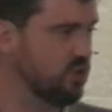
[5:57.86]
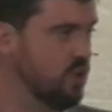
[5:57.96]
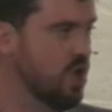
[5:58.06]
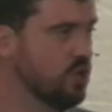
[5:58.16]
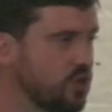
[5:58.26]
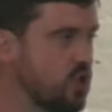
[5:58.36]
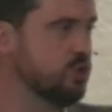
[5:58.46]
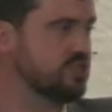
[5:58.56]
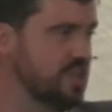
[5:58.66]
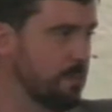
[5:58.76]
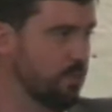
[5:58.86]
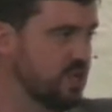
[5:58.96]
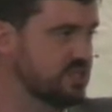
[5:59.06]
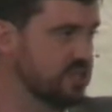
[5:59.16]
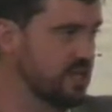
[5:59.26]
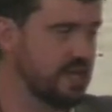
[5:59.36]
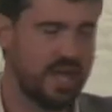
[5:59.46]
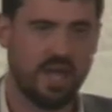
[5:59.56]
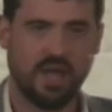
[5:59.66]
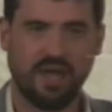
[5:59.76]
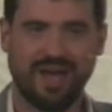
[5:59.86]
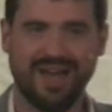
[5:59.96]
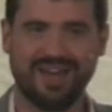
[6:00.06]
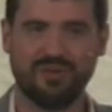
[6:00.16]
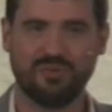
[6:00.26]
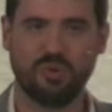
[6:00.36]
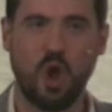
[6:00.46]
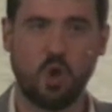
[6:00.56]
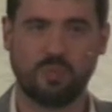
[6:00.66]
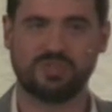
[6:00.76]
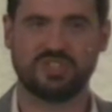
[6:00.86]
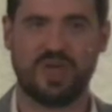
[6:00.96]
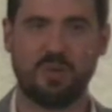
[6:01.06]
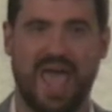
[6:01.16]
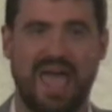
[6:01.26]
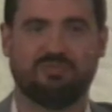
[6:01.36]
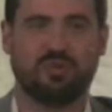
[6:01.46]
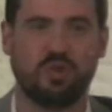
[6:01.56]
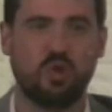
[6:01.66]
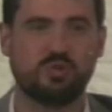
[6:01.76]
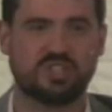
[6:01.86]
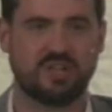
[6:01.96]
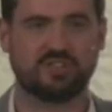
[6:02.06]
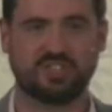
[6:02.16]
to lose their priestly uh, robes. They would have to lose their